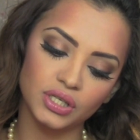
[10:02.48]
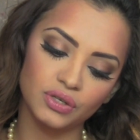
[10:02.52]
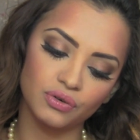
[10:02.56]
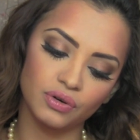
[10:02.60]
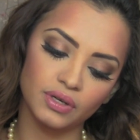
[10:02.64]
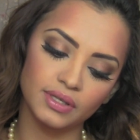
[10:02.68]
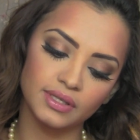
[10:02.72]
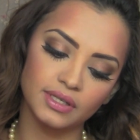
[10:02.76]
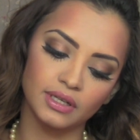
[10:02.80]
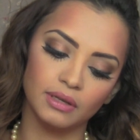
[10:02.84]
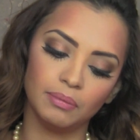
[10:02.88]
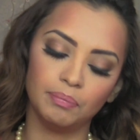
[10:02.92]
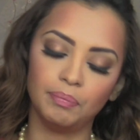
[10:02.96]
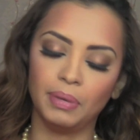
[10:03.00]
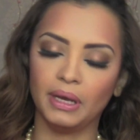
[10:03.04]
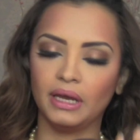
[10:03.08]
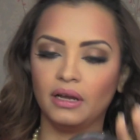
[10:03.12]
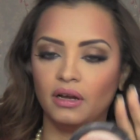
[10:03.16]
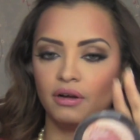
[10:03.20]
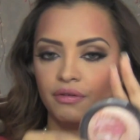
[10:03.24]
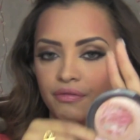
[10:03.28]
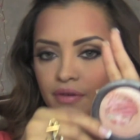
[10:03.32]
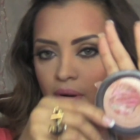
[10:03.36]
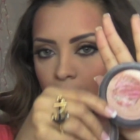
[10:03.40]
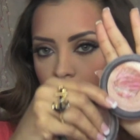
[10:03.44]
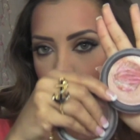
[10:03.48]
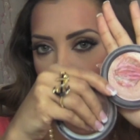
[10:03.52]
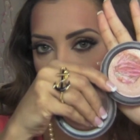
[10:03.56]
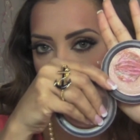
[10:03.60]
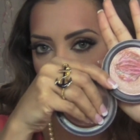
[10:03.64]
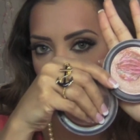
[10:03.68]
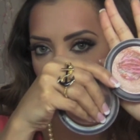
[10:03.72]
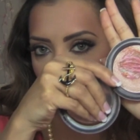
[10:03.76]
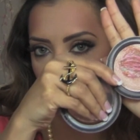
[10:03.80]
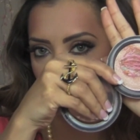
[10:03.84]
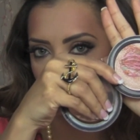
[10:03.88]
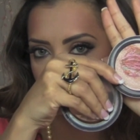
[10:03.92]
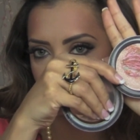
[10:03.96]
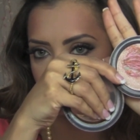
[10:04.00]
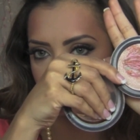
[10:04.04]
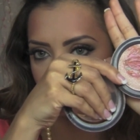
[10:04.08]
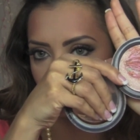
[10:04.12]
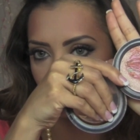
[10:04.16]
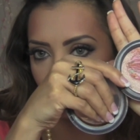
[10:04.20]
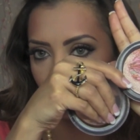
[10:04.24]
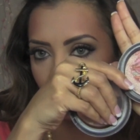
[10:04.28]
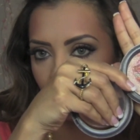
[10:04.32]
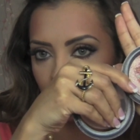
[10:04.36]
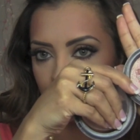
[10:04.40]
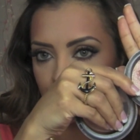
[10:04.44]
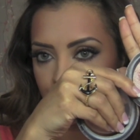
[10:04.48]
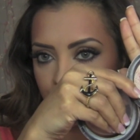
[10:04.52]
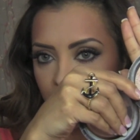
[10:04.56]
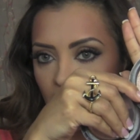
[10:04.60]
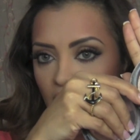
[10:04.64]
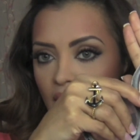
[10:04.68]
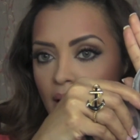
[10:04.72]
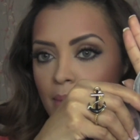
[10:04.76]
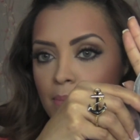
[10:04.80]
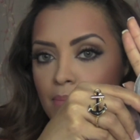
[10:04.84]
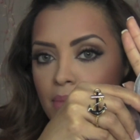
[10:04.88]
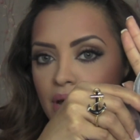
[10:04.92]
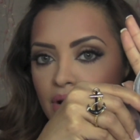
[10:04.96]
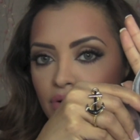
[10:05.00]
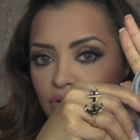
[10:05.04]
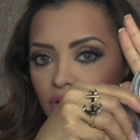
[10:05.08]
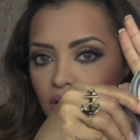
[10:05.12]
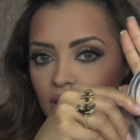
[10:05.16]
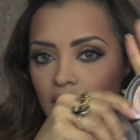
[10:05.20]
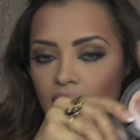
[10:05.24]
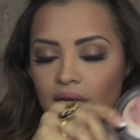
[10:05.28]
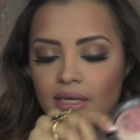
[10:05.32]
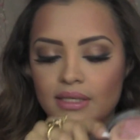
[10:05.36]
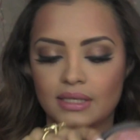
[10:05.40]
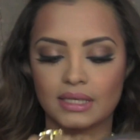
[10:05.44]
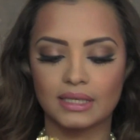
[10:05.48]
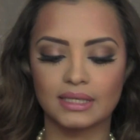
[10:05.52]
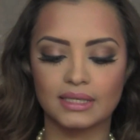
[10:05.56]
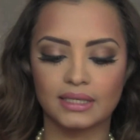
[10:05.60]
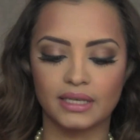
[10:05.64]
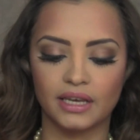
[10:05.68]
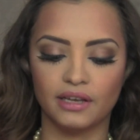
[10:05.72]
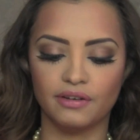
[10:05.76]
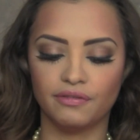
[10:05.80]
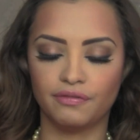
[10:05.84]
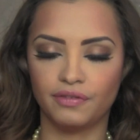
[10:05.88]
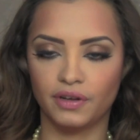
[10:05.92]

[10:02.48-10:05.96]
Crystal Pink from MAC's Mineralized Skin